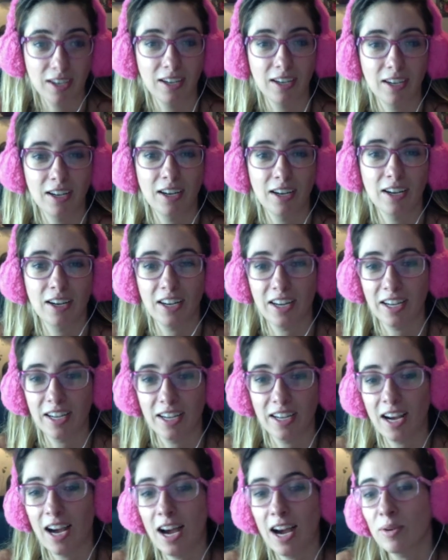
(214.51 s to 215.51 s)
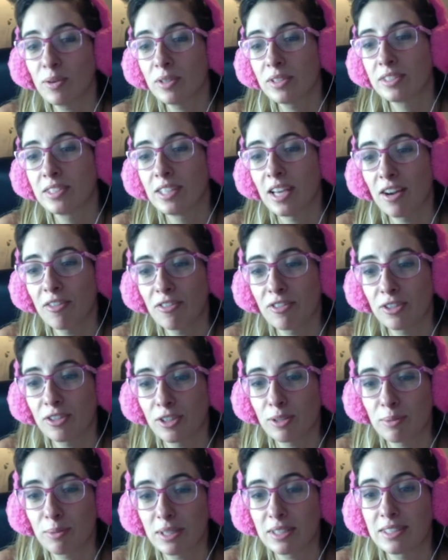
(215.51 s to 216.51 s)
All right. I would
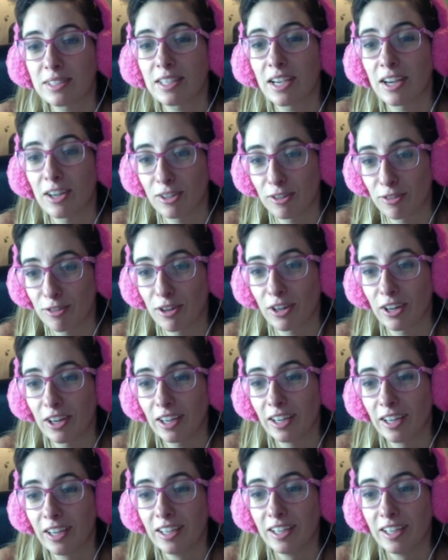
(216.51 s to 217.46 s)
definitely be scared of her.